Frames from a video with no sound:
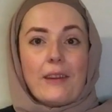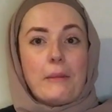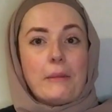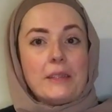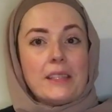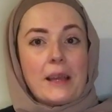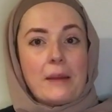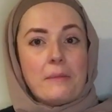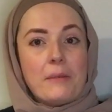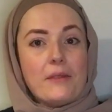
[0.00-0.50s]

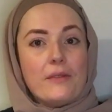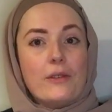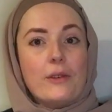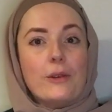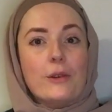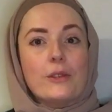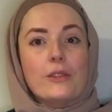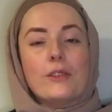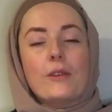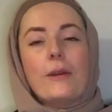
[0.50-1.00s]
Ramadan
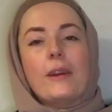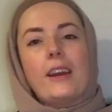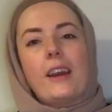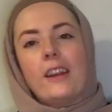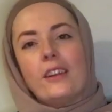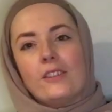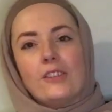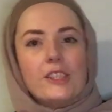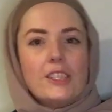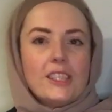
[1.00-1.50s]
before, so
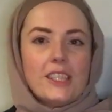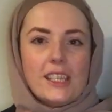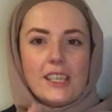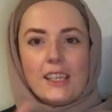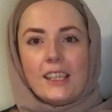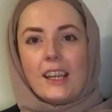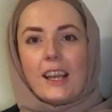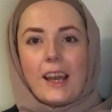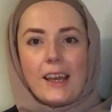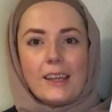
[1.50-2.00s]
I kind of
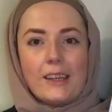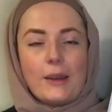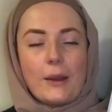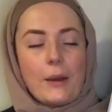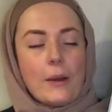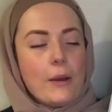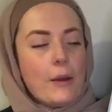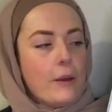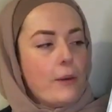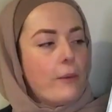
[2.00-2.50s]
just did
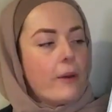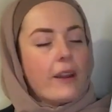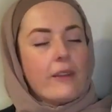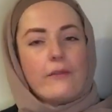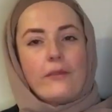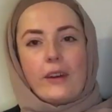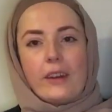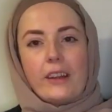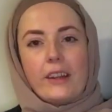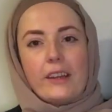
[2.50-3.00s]

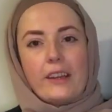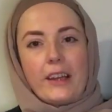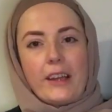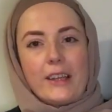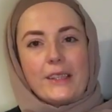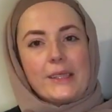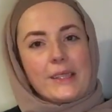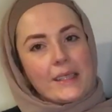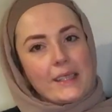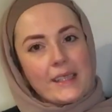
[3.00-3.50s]
what I felt
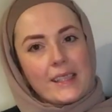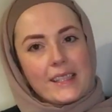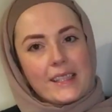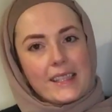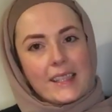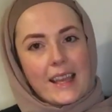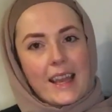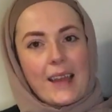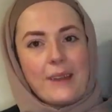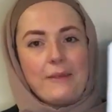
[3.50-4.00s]
I'd learned
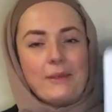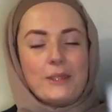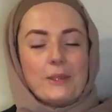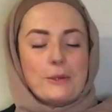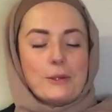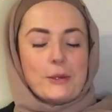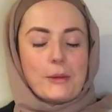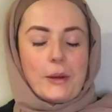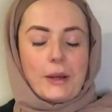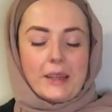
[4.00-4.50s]
since then,
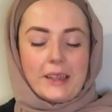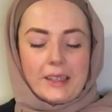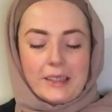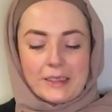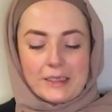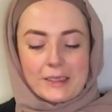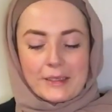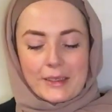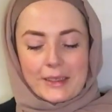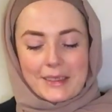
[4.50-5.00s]
which was
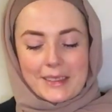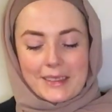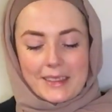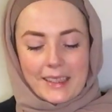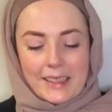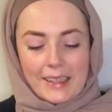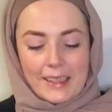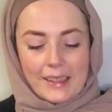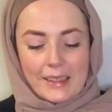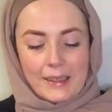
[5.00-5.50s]
quite
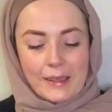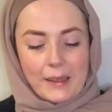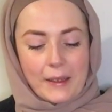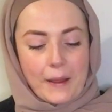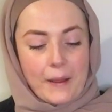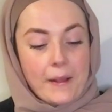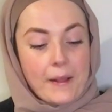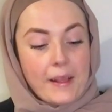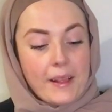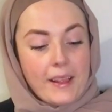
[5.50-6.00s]

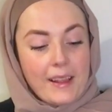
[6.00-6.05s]
interesting.